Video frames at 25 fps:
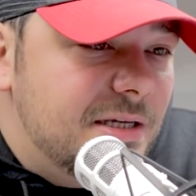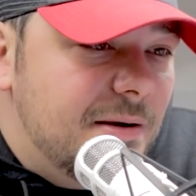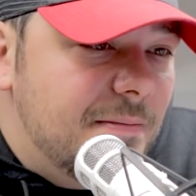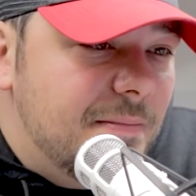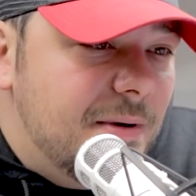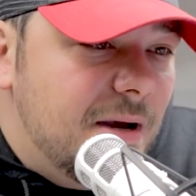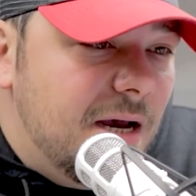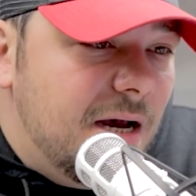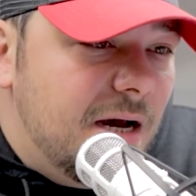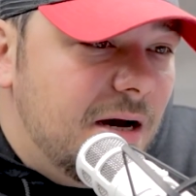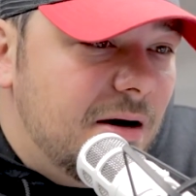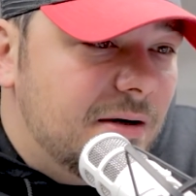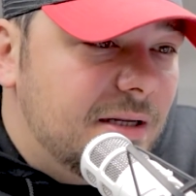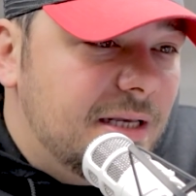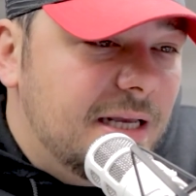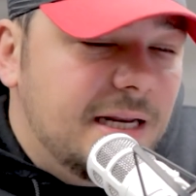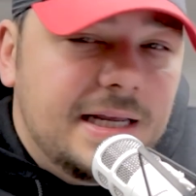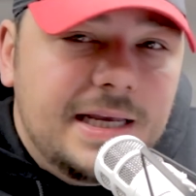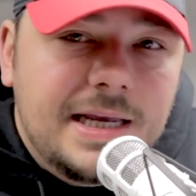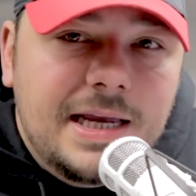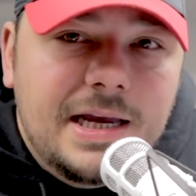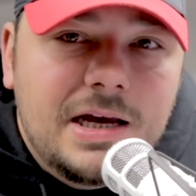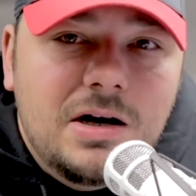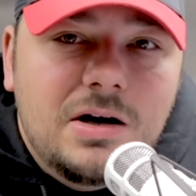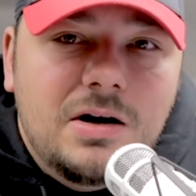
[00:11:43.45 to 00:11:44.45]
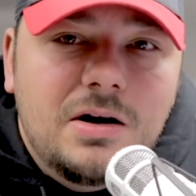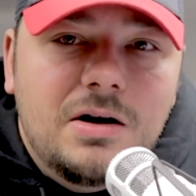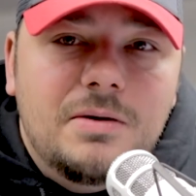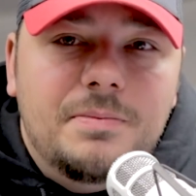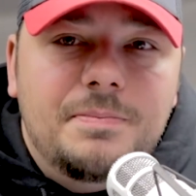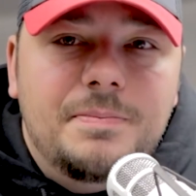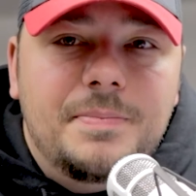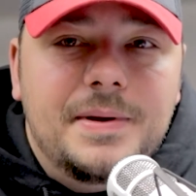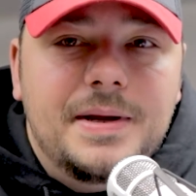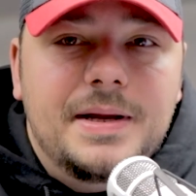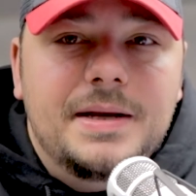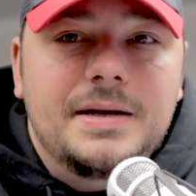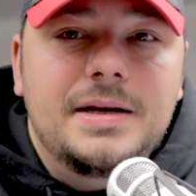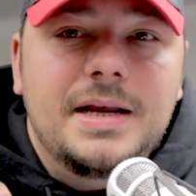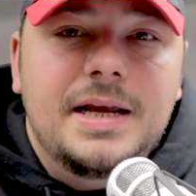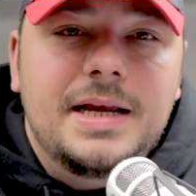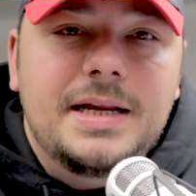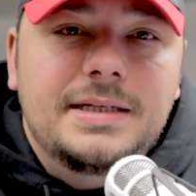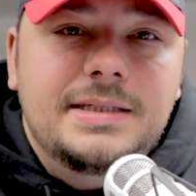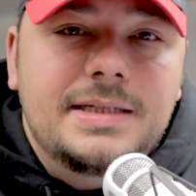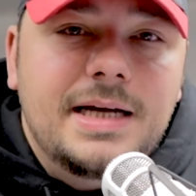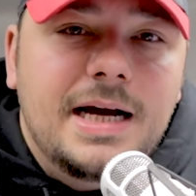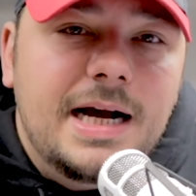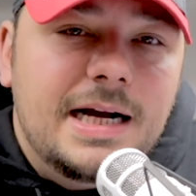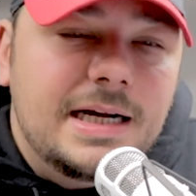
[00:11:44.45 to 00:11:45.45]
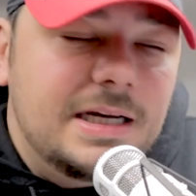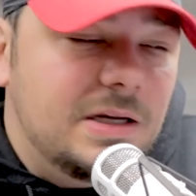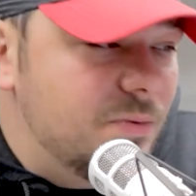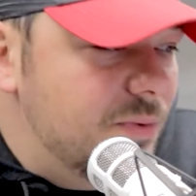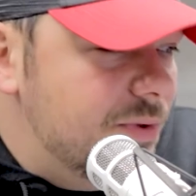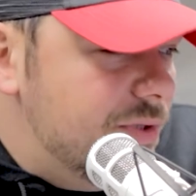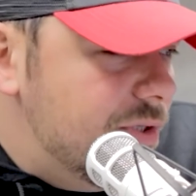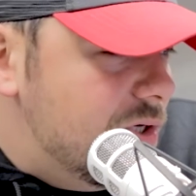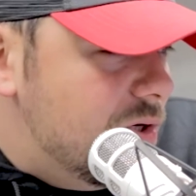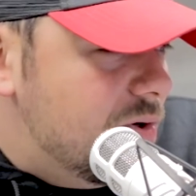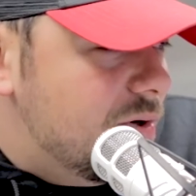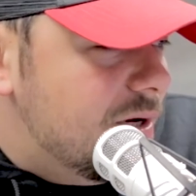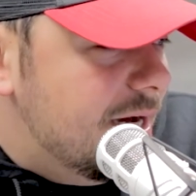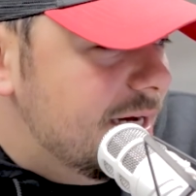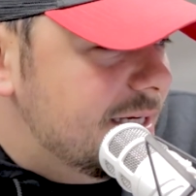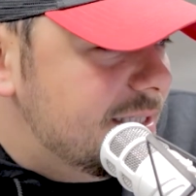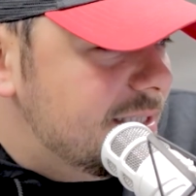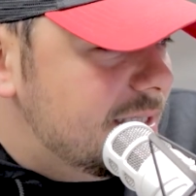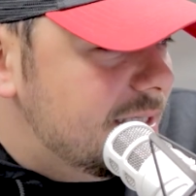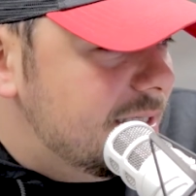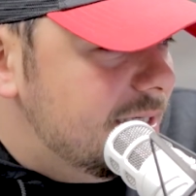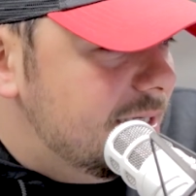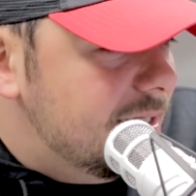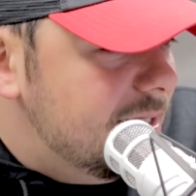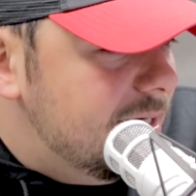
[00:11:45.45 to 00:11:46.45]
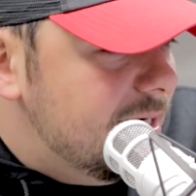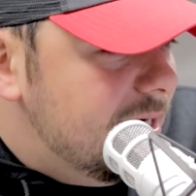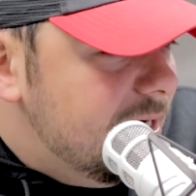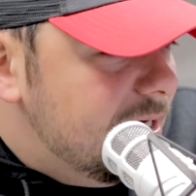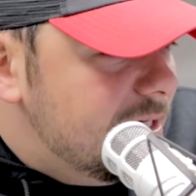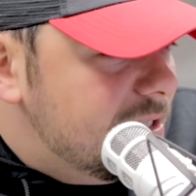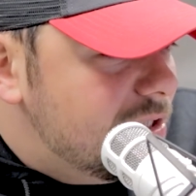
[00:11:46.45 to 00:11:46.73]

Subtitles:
about getting help and talking with you guys on it.